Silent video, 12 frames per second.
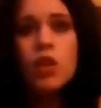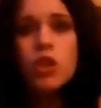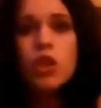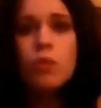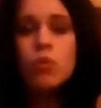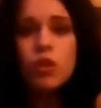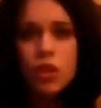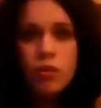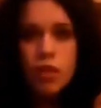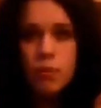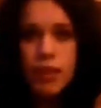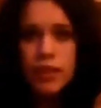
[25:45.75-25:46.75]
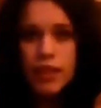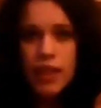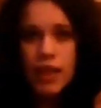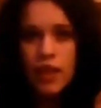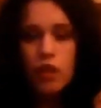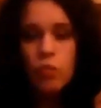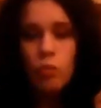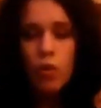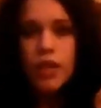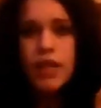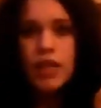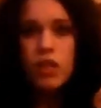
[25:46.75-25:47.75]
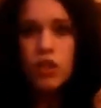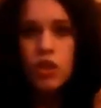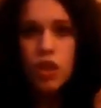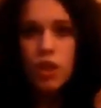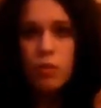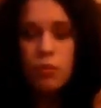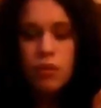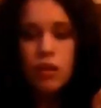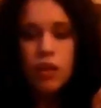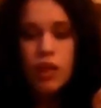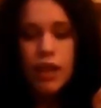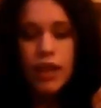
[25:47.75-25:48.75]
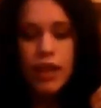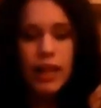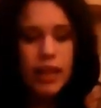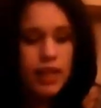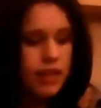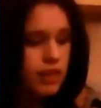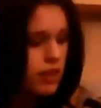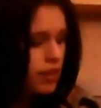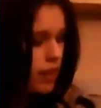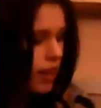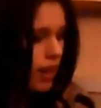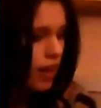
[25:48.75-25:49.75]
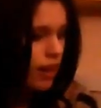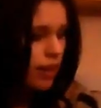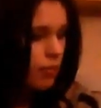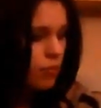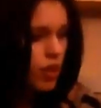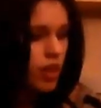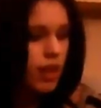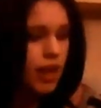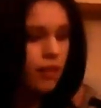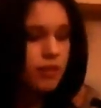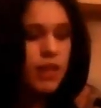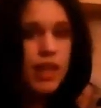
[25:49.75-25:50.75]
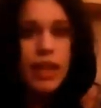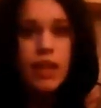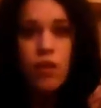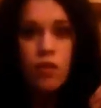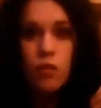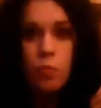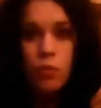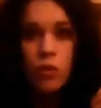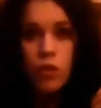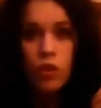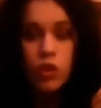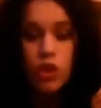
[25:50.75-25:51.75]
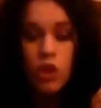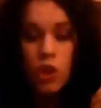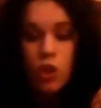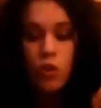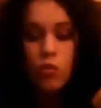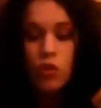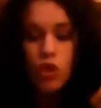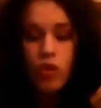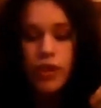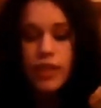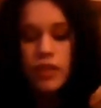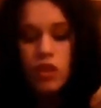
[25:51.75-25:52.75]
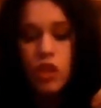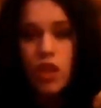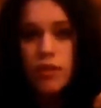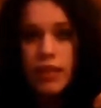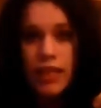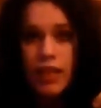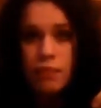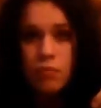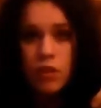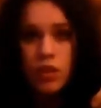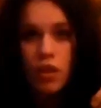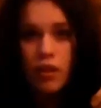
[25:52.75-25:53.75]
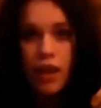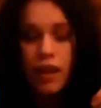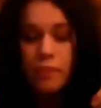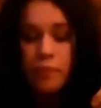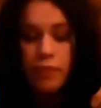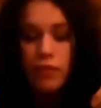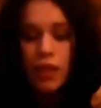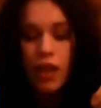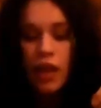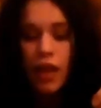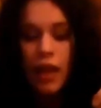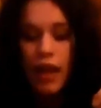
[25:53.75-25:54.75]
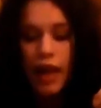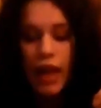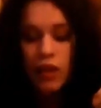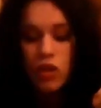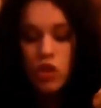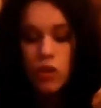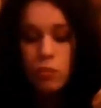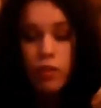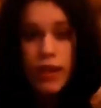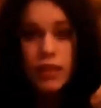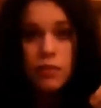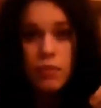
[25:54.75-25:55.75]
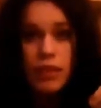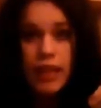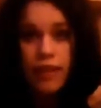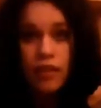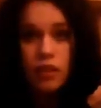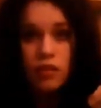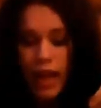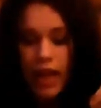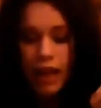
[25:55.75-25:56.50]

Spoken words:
So I'm just going to explain to you here that what you need to do is you're going to have to heat up the two joins, the two seams, okay, and just press them together.